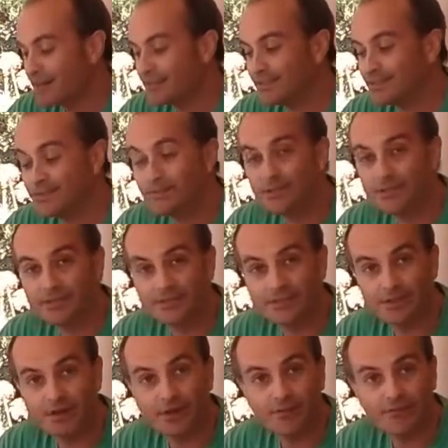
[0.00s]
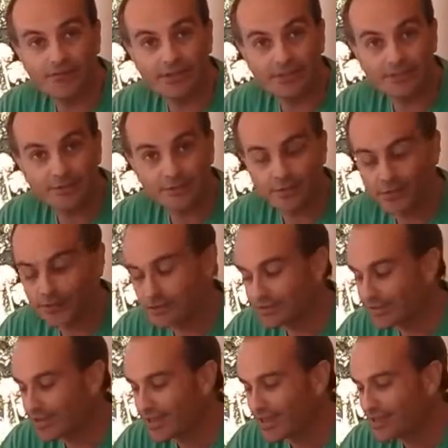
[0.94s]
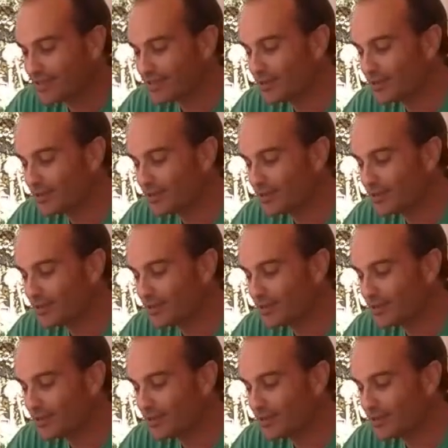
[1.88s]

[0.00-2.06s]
a student of this course,